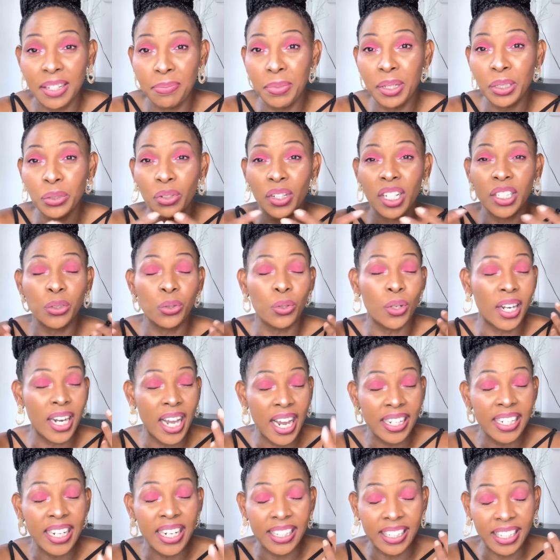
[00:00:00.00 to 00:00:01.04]
make sure that you
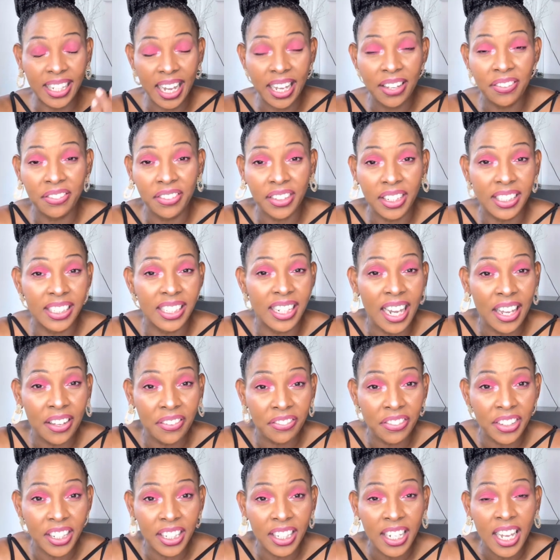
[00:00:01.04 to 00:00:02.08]
learn a
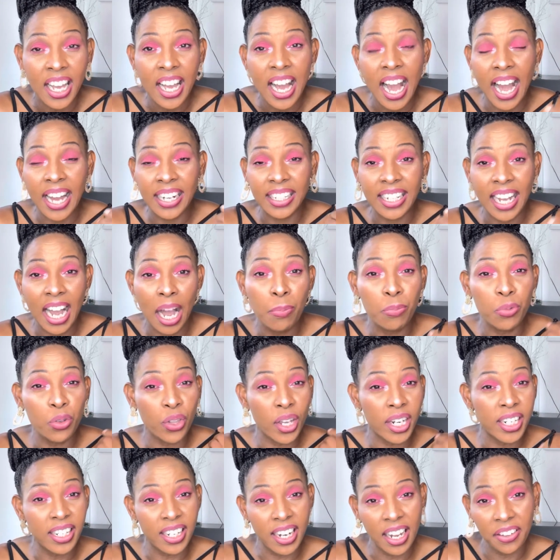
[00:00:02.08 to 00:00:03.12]
driving and come with
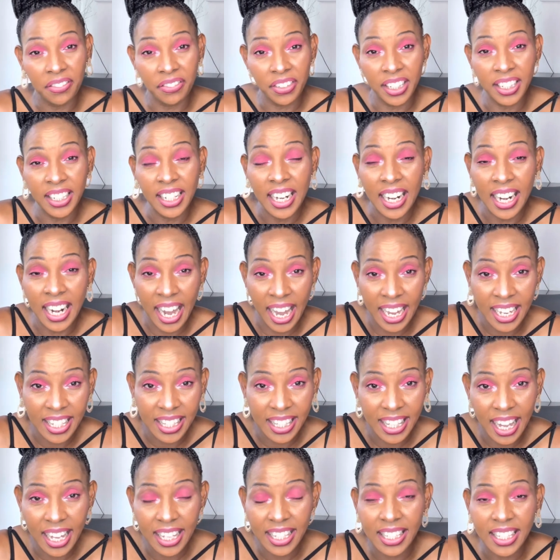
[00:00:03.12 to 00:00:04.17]
your driving
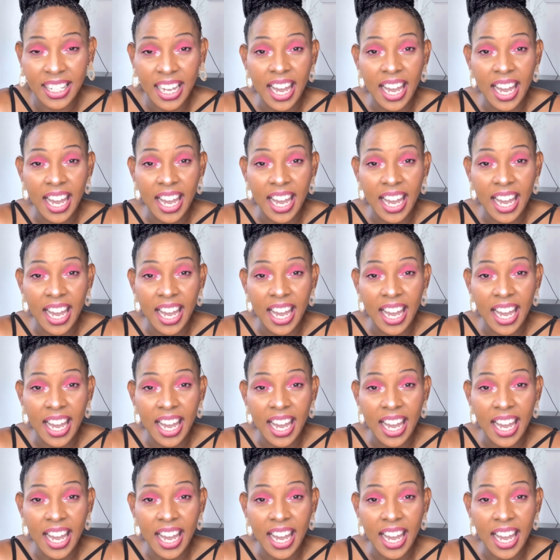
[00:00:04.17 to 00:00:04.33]
license.